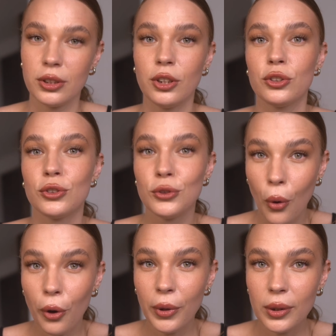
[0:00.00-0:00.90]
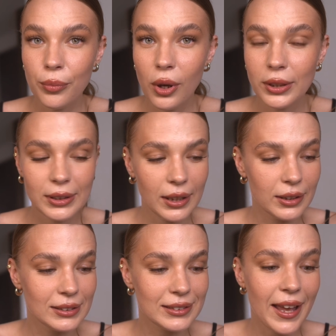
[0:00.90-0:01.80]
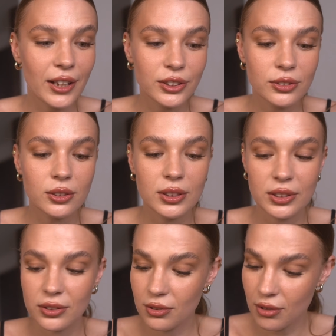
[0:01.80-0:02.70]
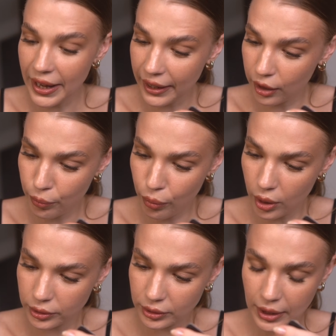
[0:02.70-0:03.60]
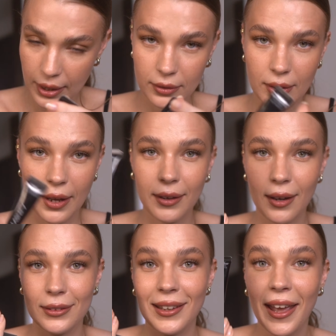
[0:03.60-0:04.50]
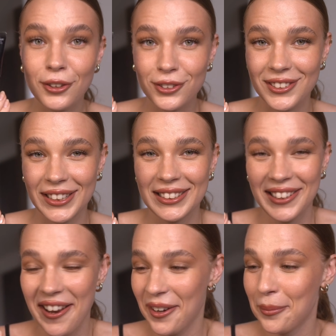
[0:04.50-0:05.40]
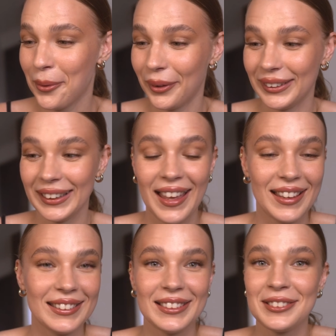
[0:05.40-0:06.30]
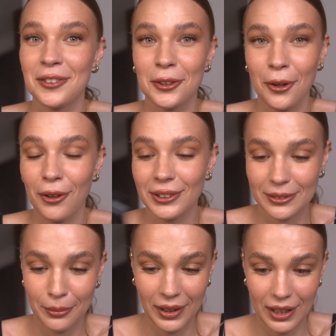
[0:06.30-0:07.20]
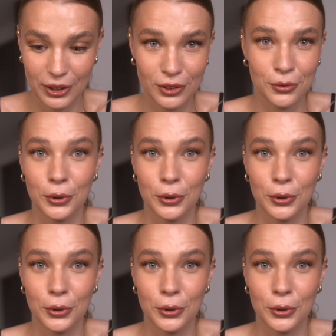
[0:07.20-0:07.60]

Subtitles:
There is normal bond and it's extra strength bond, and I got extra strength bond and it's not holding my lashes.